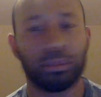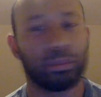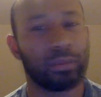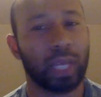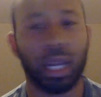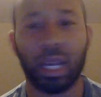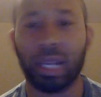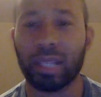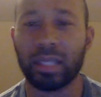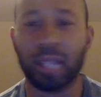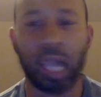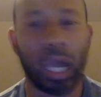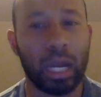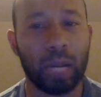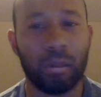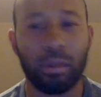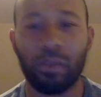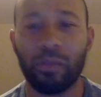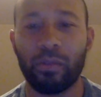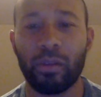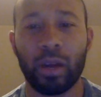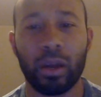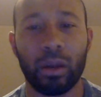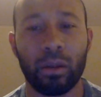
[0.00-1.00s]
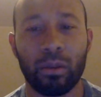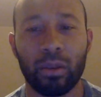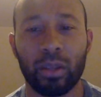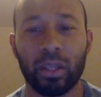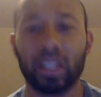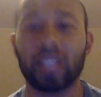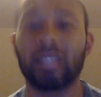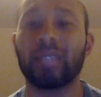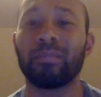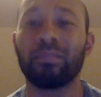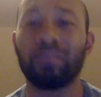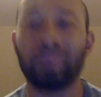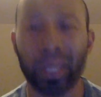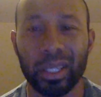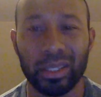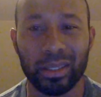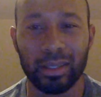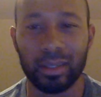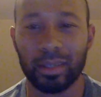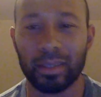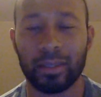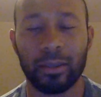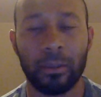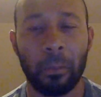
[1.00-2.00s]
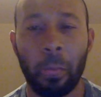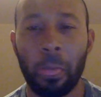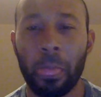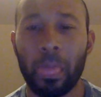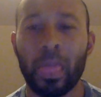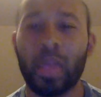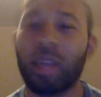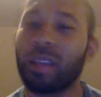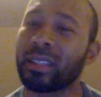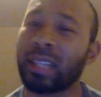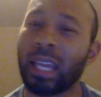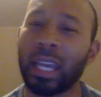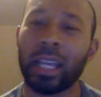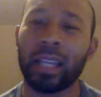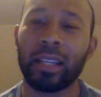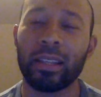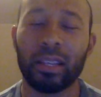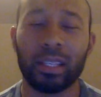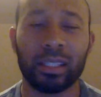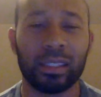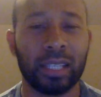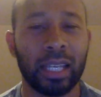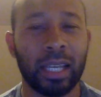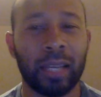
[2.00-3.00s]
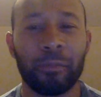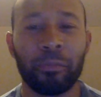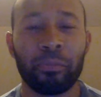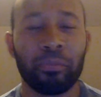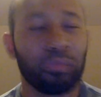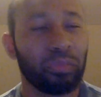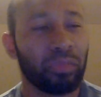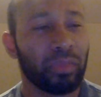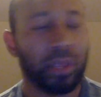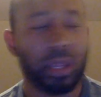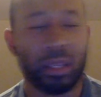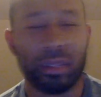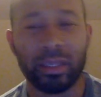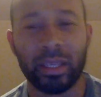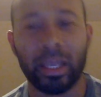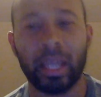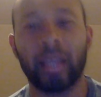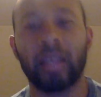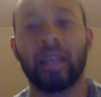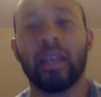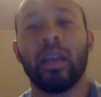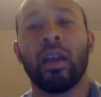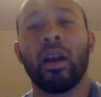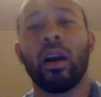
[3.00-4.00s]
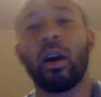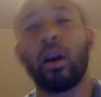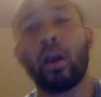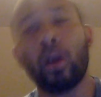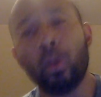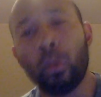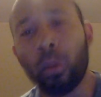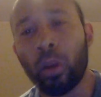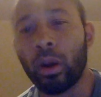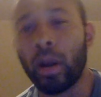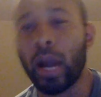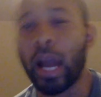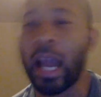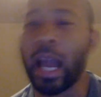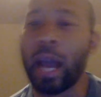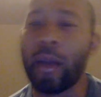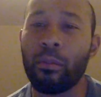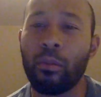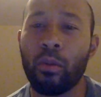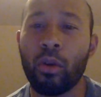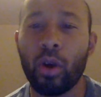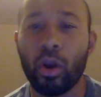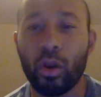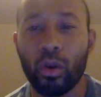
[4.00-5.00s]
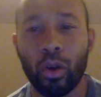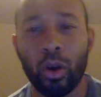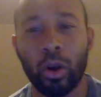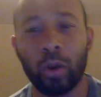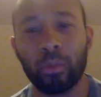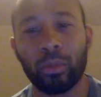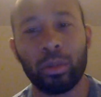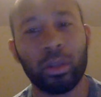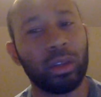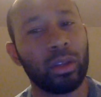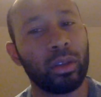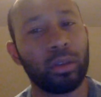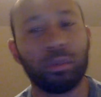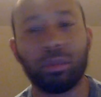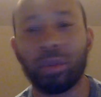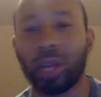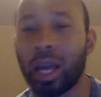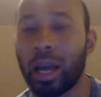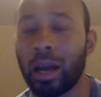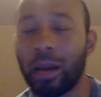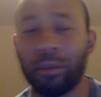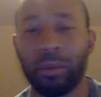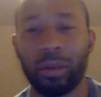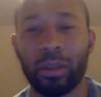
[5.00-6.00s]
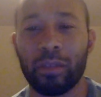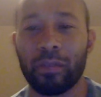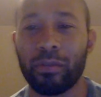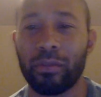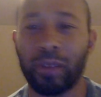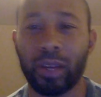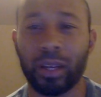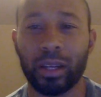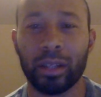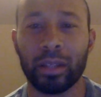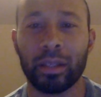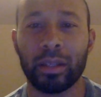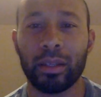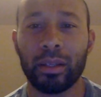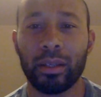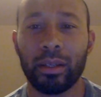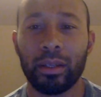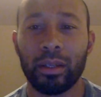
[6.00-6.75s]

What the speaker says: I ain't got time to be fucking around. This is business. This ain't, oh, well, I got more chrome than you. Nah, motherfucker.